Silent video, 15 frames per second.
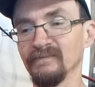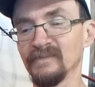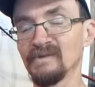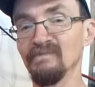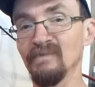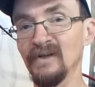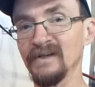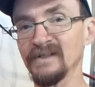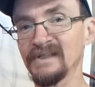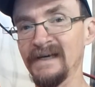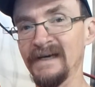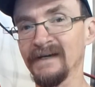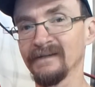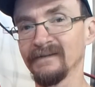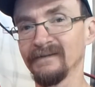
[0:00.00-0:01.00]
splits
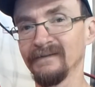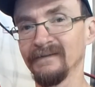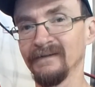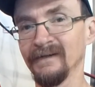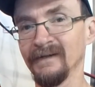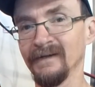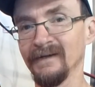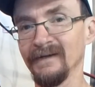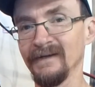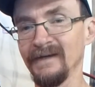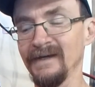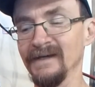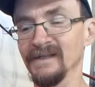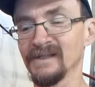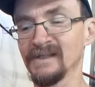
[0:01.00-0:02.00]
out
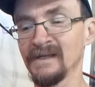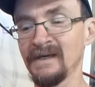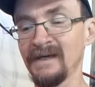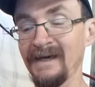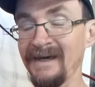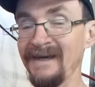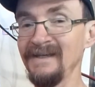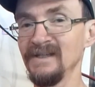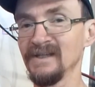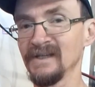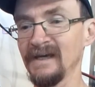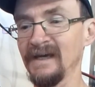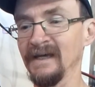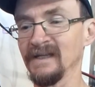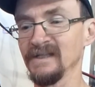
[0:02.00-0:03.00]
its heat
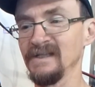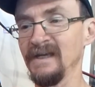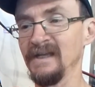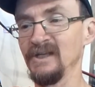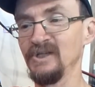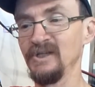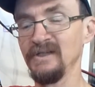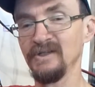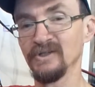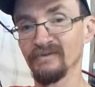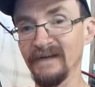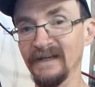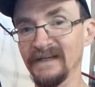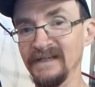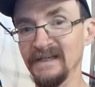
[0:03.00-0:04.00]
and its energy
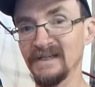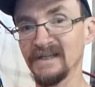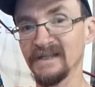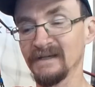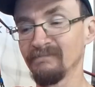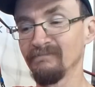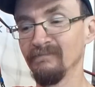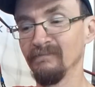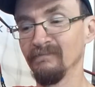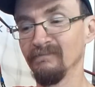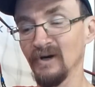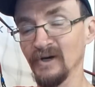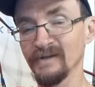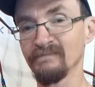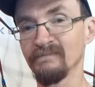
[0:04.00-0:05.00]
directly into the
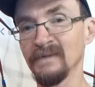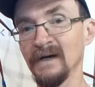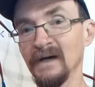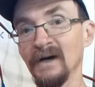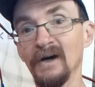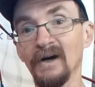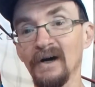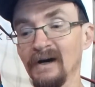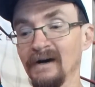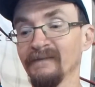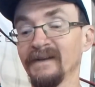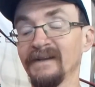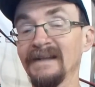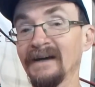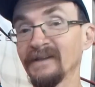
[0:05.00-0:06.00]
bottom of
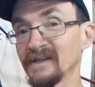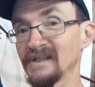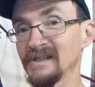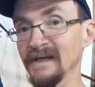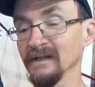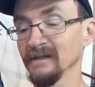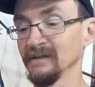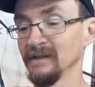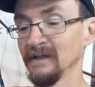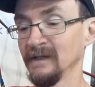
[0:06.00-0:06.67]
another cell.